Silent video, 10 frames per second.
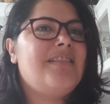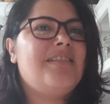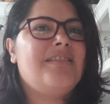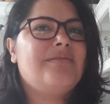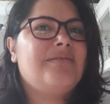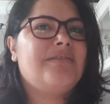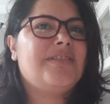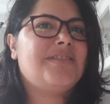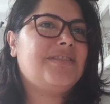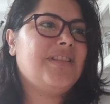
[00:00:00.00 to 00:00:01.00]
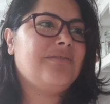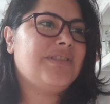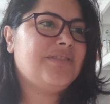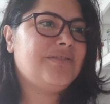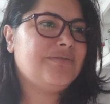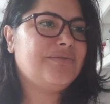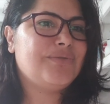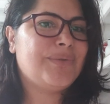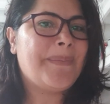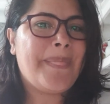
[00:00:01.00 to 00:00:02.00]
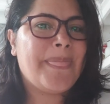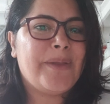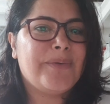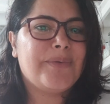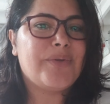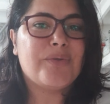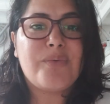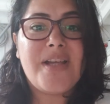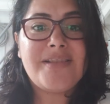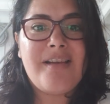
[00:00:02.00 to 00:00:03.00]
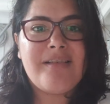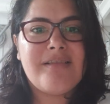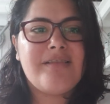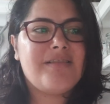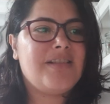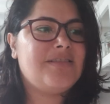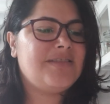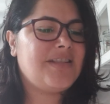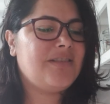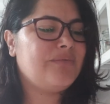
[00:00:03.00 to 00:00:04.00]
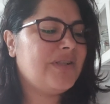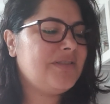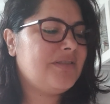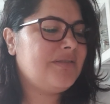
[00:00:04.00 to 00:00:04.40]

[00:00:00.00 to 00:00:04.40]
he want to conquest her and say what